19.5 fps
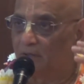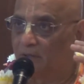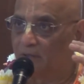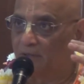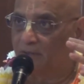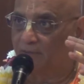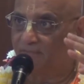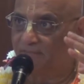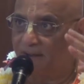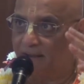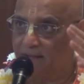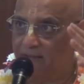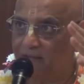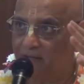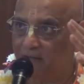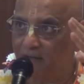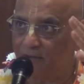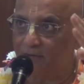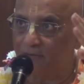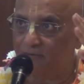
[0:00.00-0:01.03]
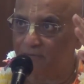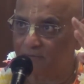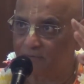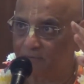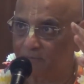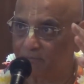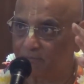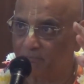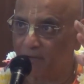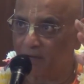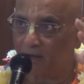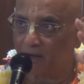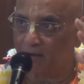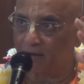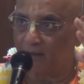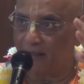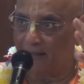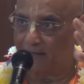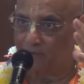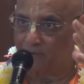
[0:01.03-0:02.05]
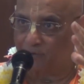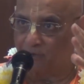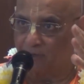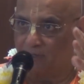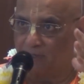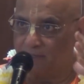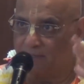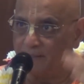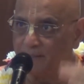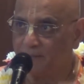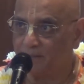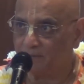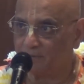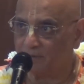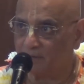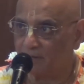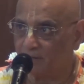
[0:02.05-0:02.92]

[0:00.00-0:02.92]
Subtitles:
The Vedas are actually